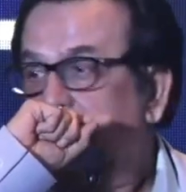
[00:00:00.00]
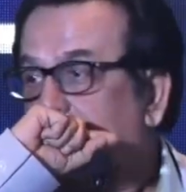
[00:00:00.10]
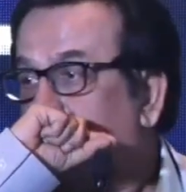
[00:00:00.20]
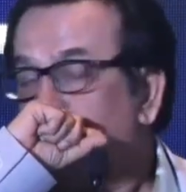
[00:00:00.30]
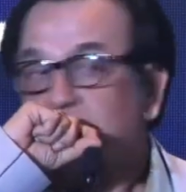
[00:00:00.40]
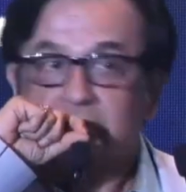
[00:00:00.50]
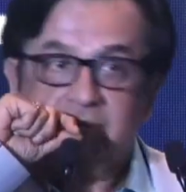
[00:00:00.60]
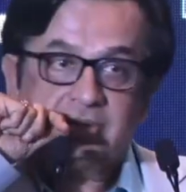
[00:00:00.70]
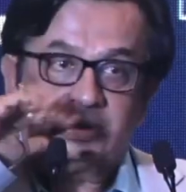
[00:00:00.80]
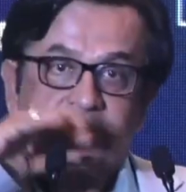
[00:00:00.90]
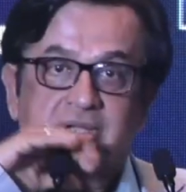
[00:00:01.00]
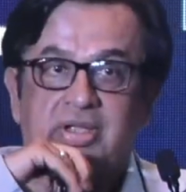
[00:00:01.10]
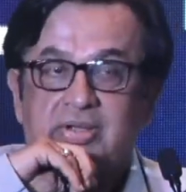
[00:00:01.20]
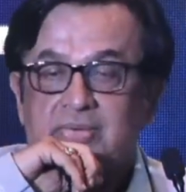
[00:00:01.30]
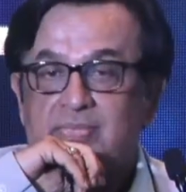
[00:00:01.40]
I don't know
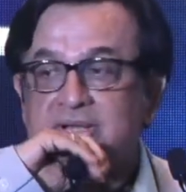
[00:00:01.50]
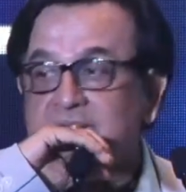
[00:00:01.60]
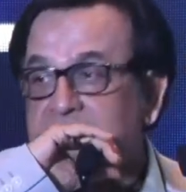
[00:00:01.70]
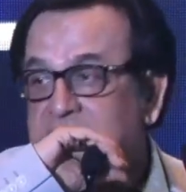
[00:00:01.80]
whether